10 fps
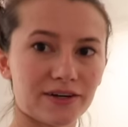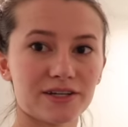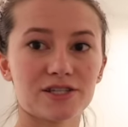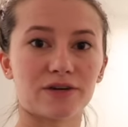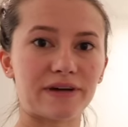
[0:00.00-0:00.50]

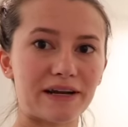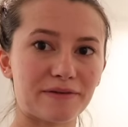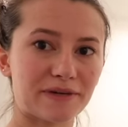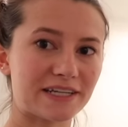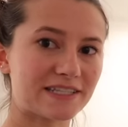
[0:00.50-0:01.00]
So random,
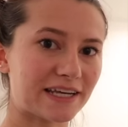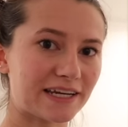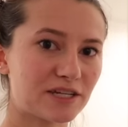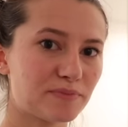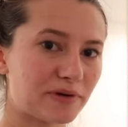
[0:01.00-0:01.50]
but I
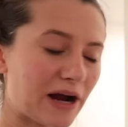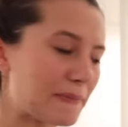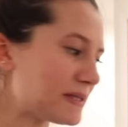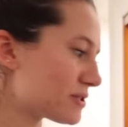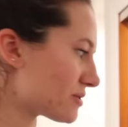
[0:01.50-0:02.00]
decided to prime
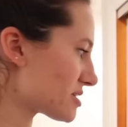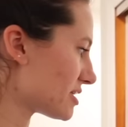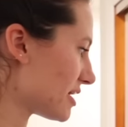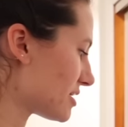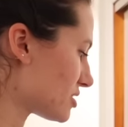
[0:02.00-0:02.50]
these doors
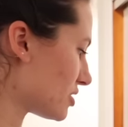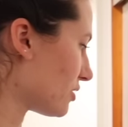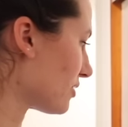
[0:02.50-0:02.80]
tonight, so